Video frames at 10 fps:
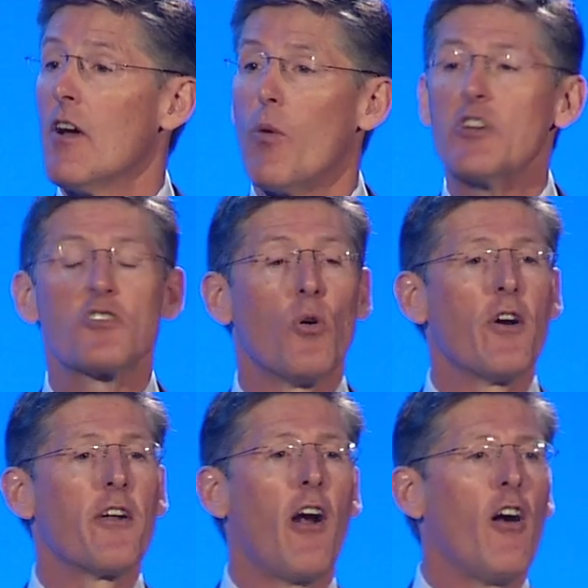We
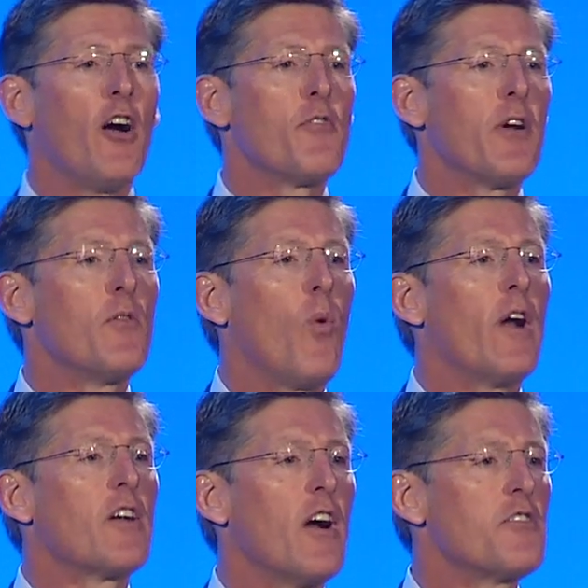sorted our
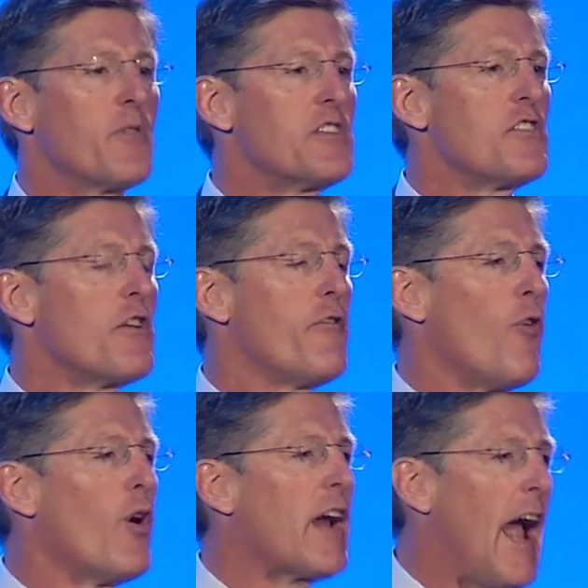101 countries into
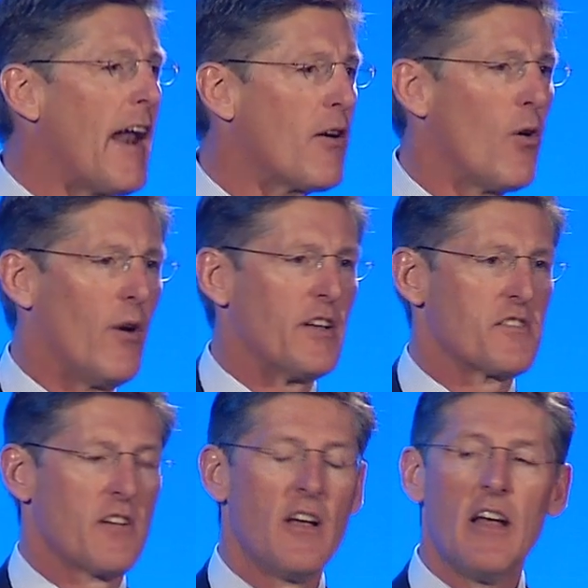four
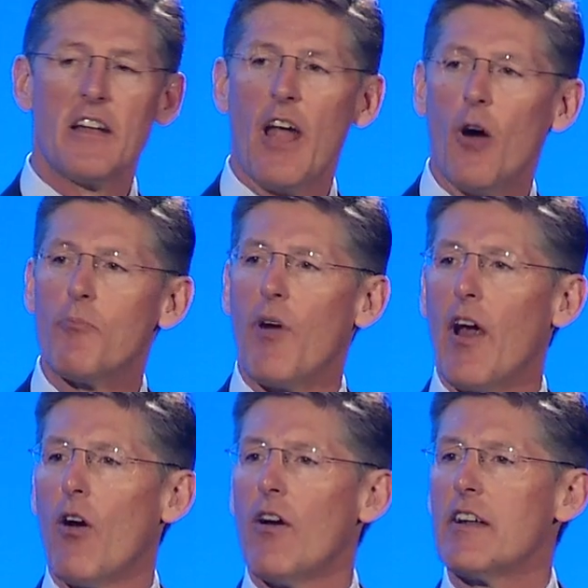categories to help
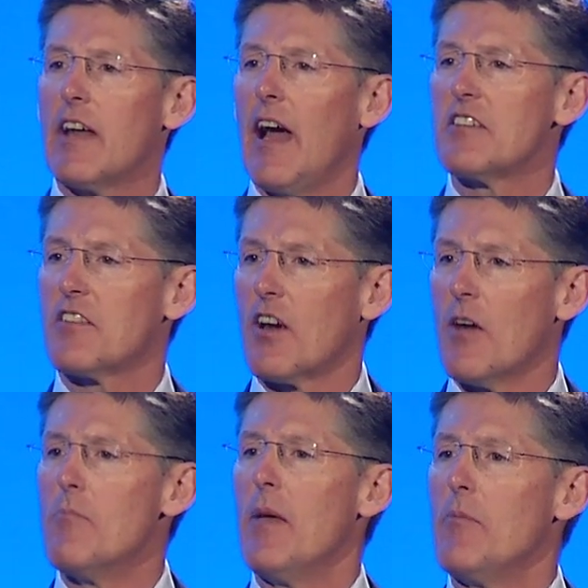prioritize the
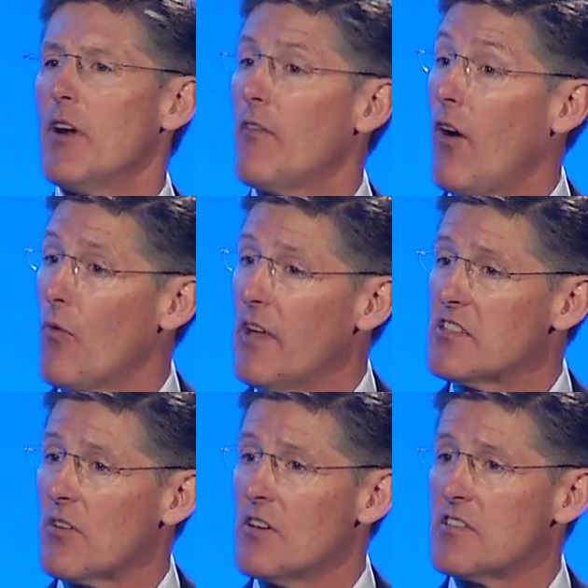commitment of our
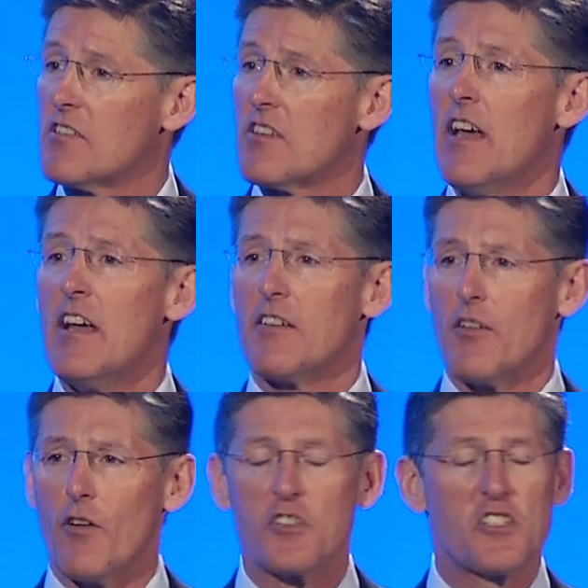resources
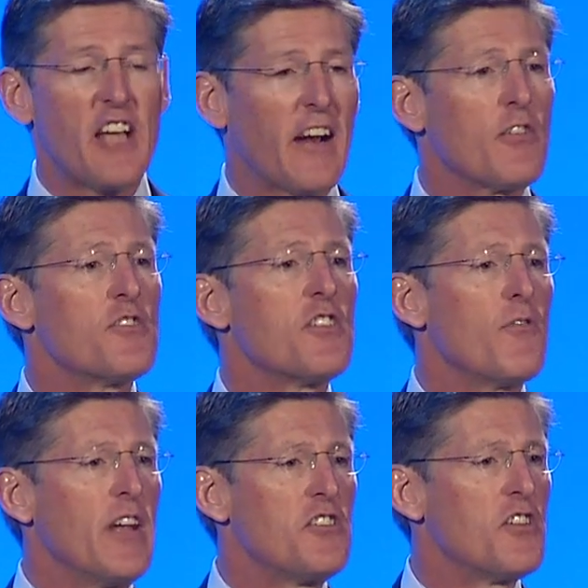to those sectors and
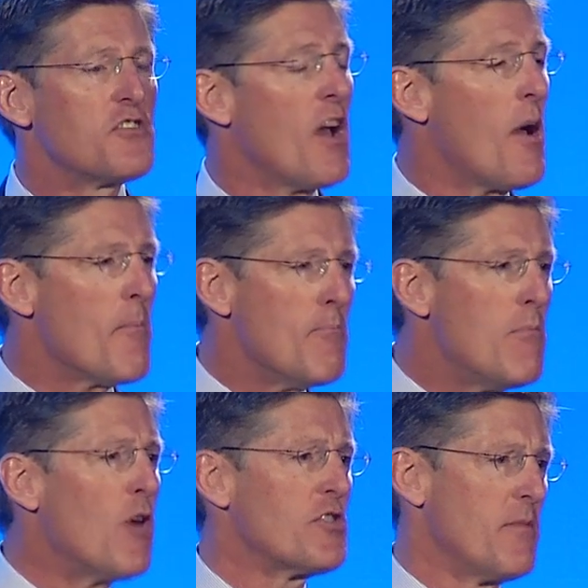regions
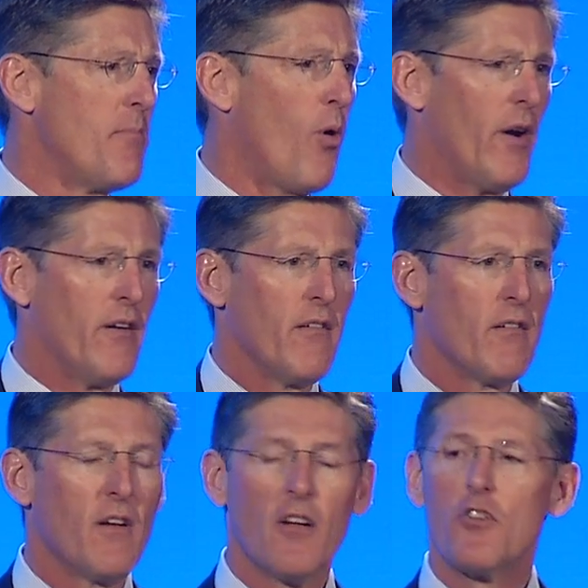most important
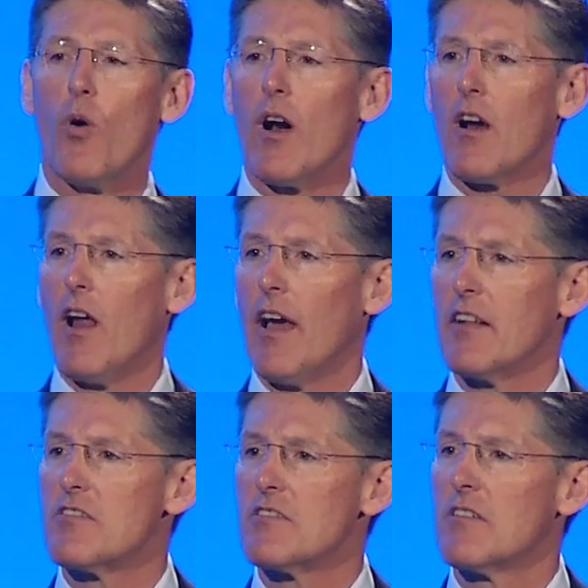to our
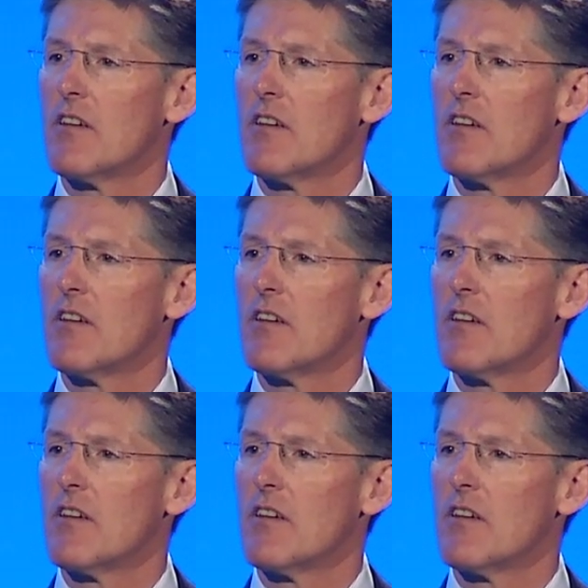clients.